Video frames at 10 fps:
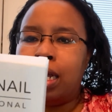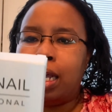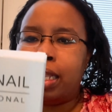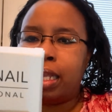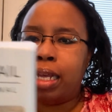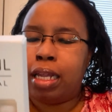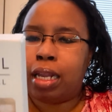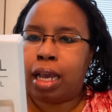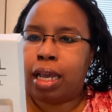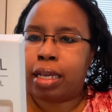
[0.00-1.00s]
then
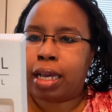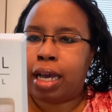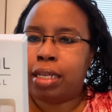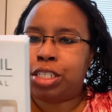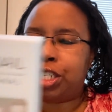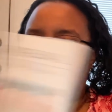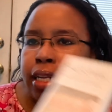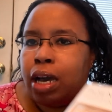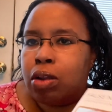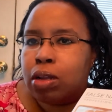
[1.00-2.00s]
I kind of chickened
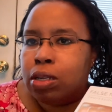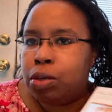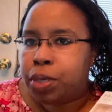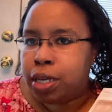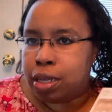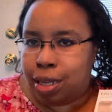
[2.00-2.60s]
out a little bit.